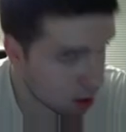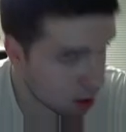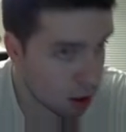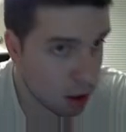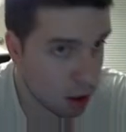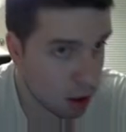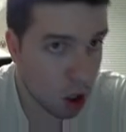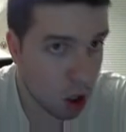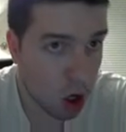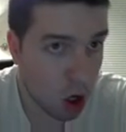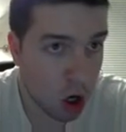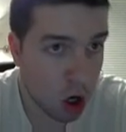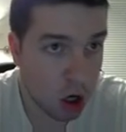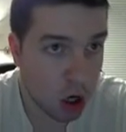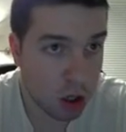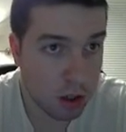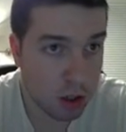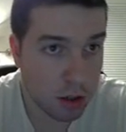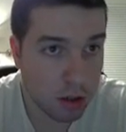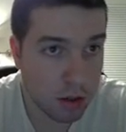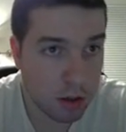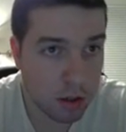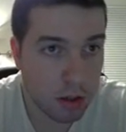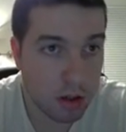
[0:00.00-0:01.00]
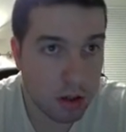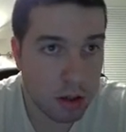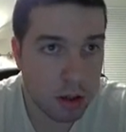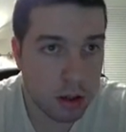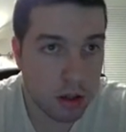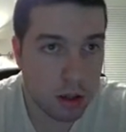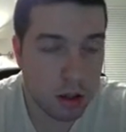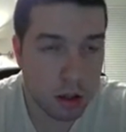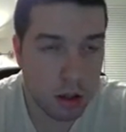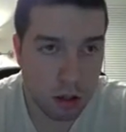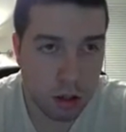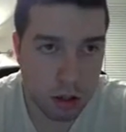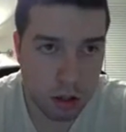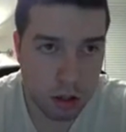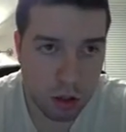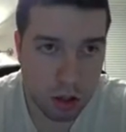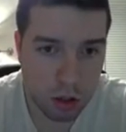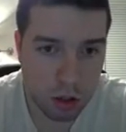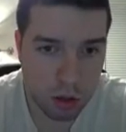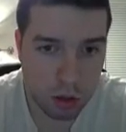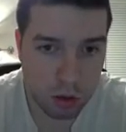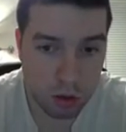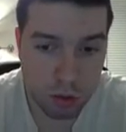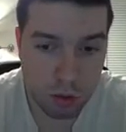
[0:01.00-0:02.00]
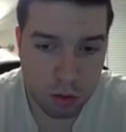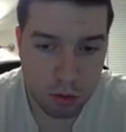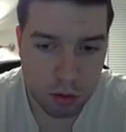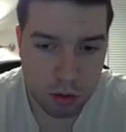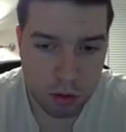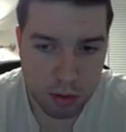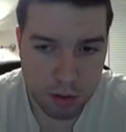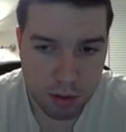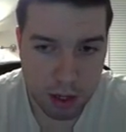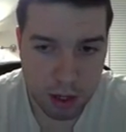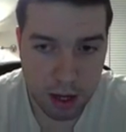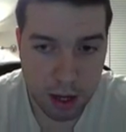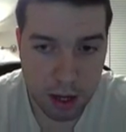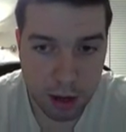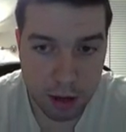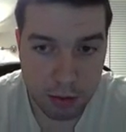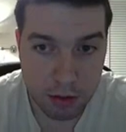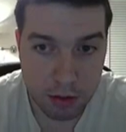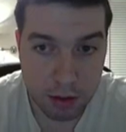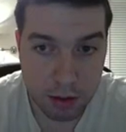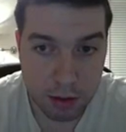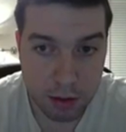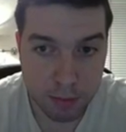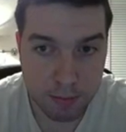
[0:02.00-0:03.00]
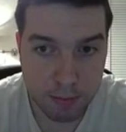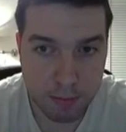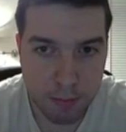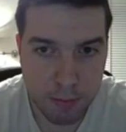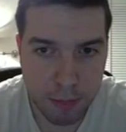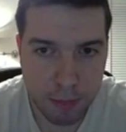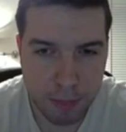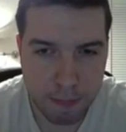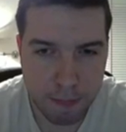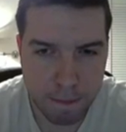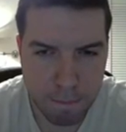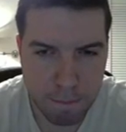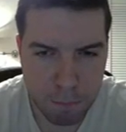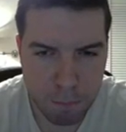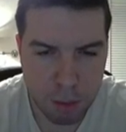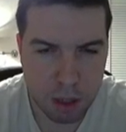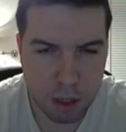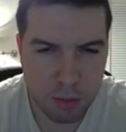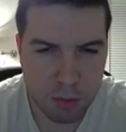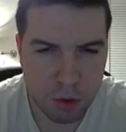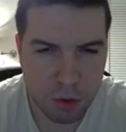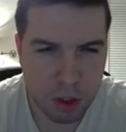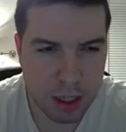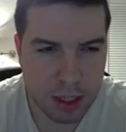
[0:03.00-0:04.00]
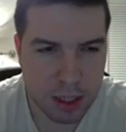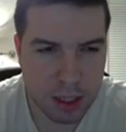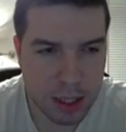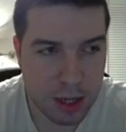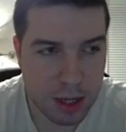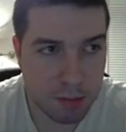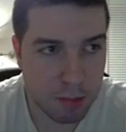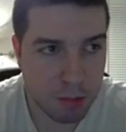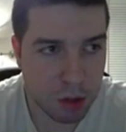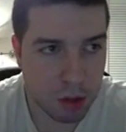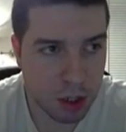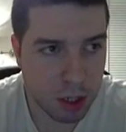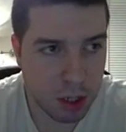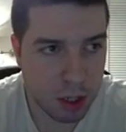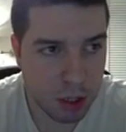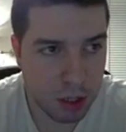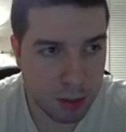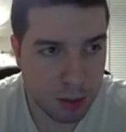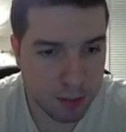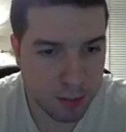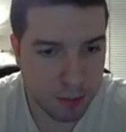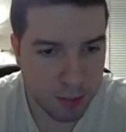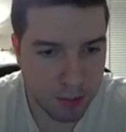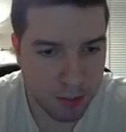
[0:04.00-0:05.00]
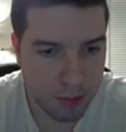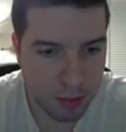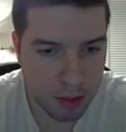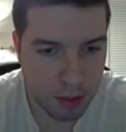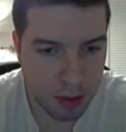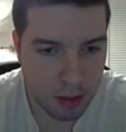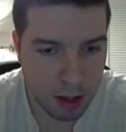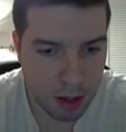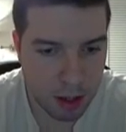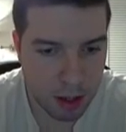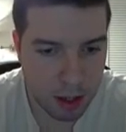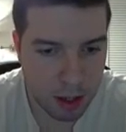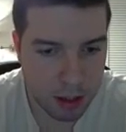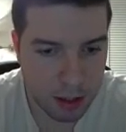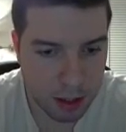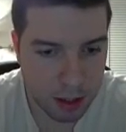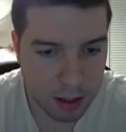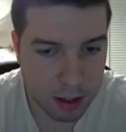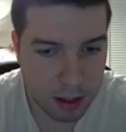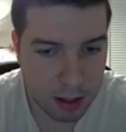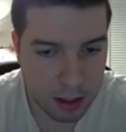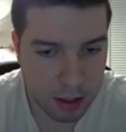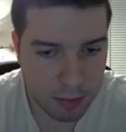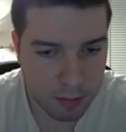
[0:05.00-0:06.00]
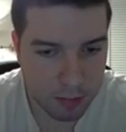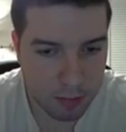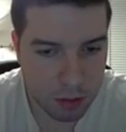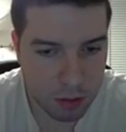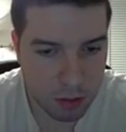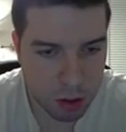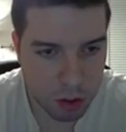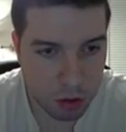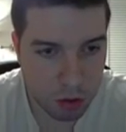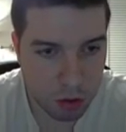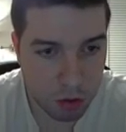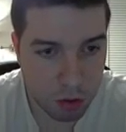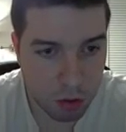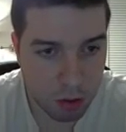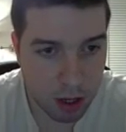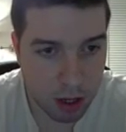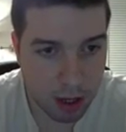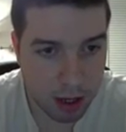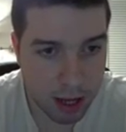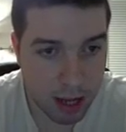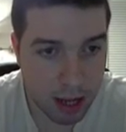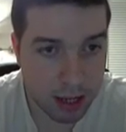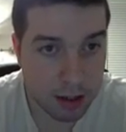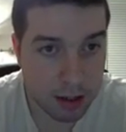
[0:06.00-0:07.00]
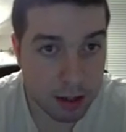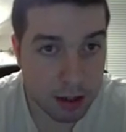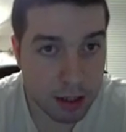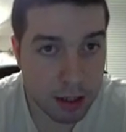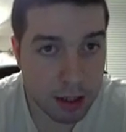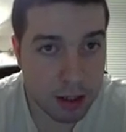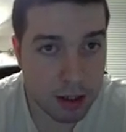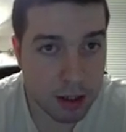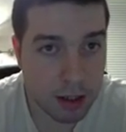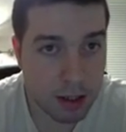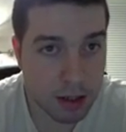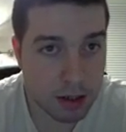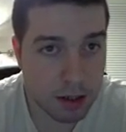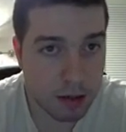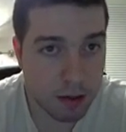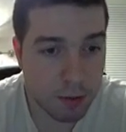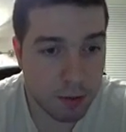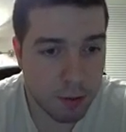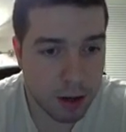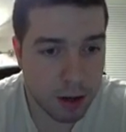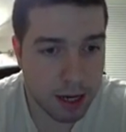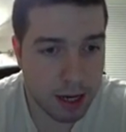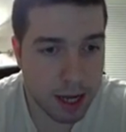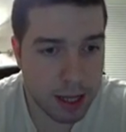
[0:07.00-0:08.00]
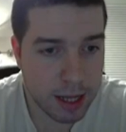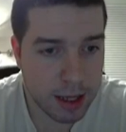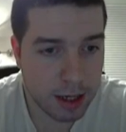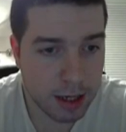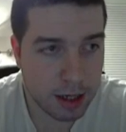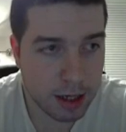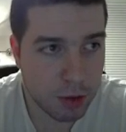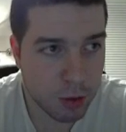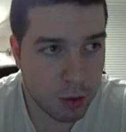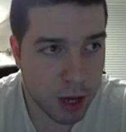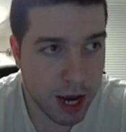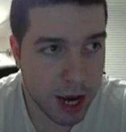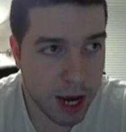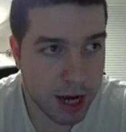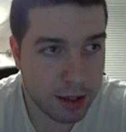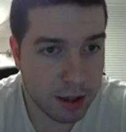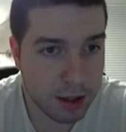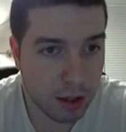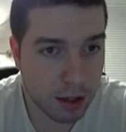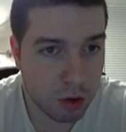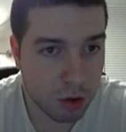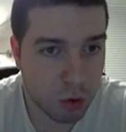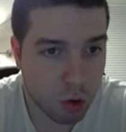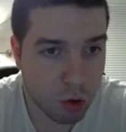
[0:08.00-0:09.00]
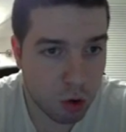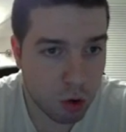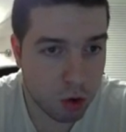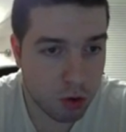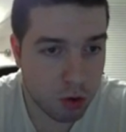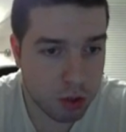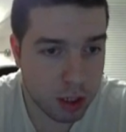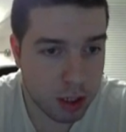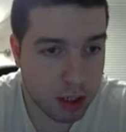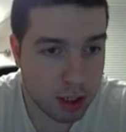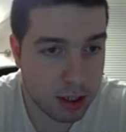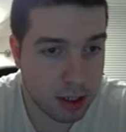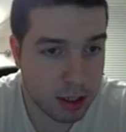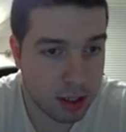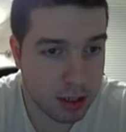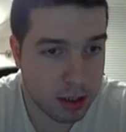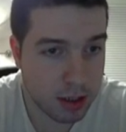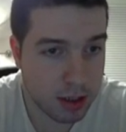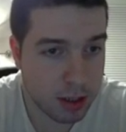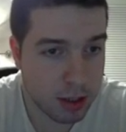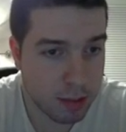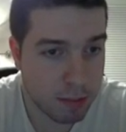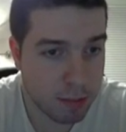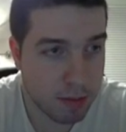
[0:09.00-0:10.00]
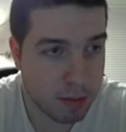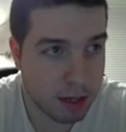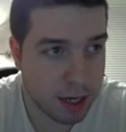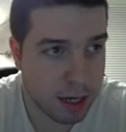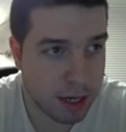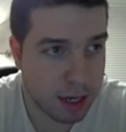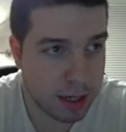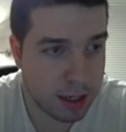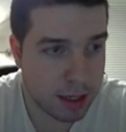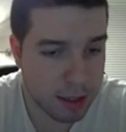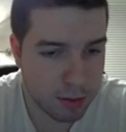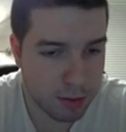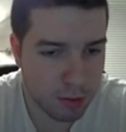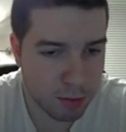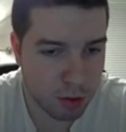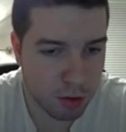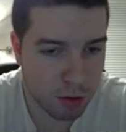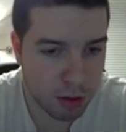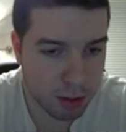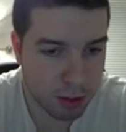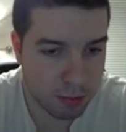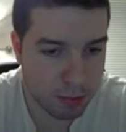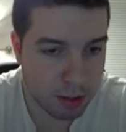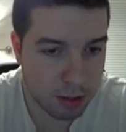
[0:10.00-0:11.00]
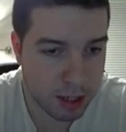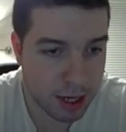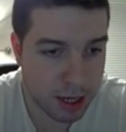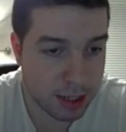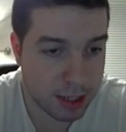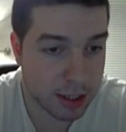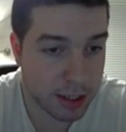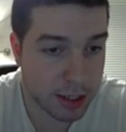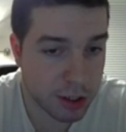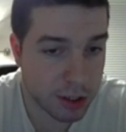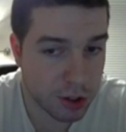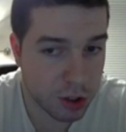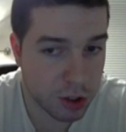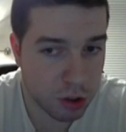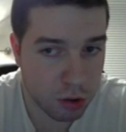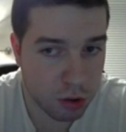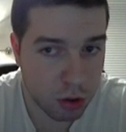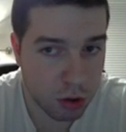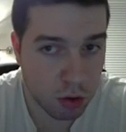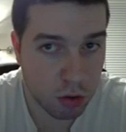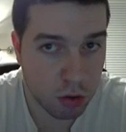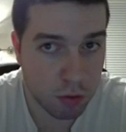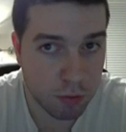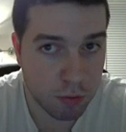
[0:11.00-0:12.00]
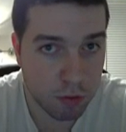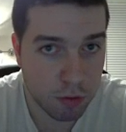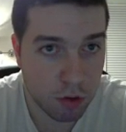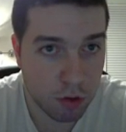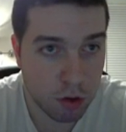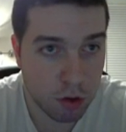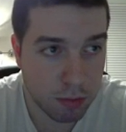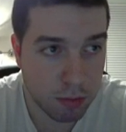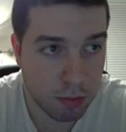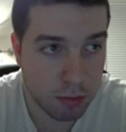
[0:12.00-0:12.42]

on. So we have one more example here, I think. So again, it is a Fnatic reacting to all these deep banana smokes, banana control from